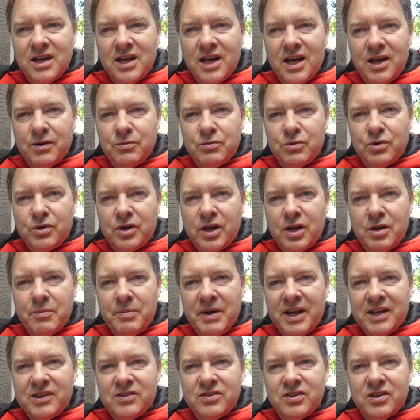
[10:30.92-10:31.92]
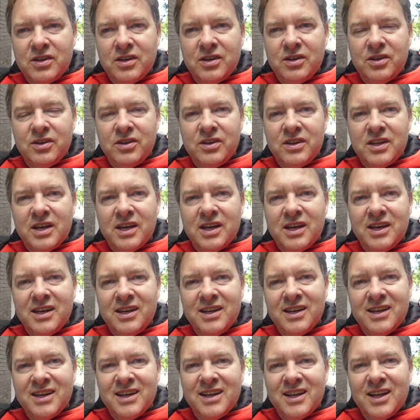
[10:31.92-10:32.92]
and we'll go back to the
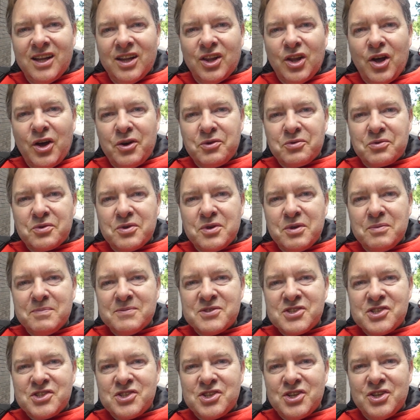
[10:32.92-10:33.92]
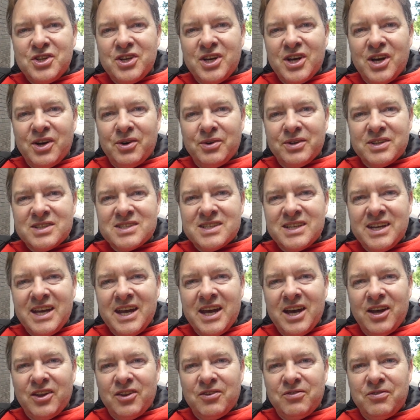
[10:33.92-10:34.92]
Lightroom studio and see
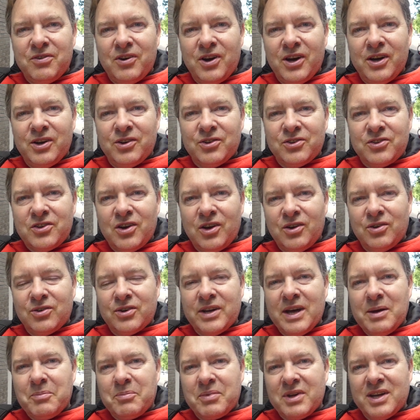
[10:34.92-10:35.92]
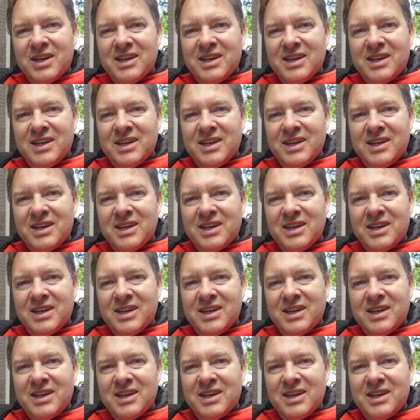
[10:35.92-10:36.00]
how the files hold up.